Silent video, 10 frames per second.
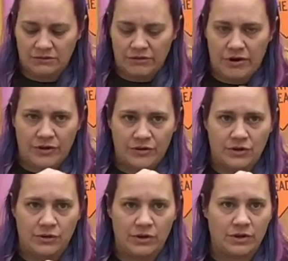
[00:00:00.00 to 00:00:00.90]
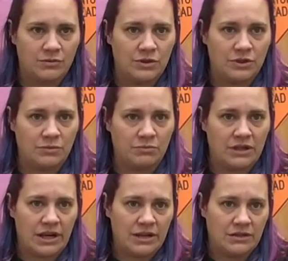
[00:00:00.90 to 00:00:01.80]
all the soil was
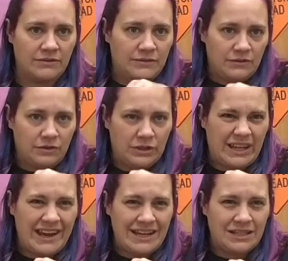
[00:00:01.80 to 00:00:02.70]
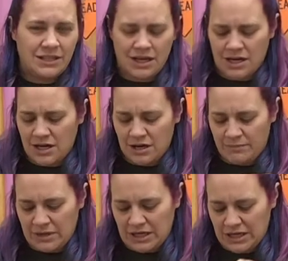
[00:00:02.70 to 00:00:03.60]
kind of caked up
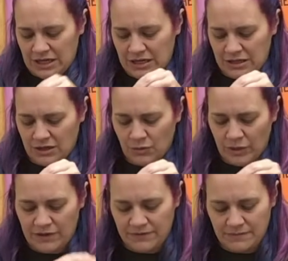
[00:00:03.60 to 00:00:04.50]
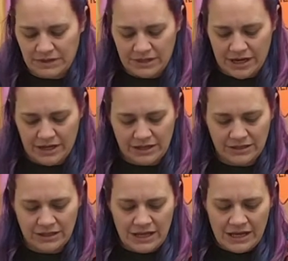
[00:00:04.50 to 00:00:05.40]
and away from the sides,
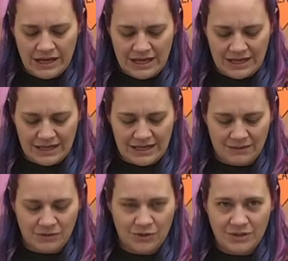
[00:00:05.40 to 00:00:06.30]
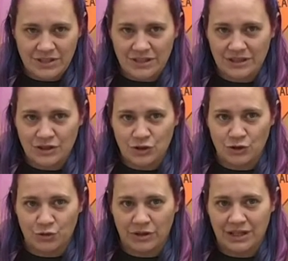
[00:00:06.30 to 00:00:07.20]
and I'm noticing this
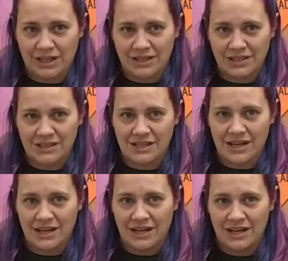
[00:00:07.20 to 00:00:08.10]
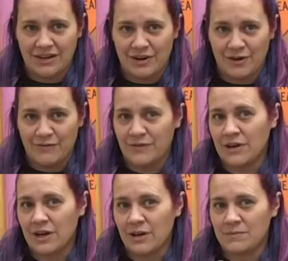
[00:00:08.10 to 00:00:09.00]
green inside of the
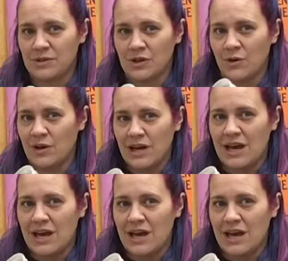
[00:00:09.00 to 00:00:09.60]
cup, so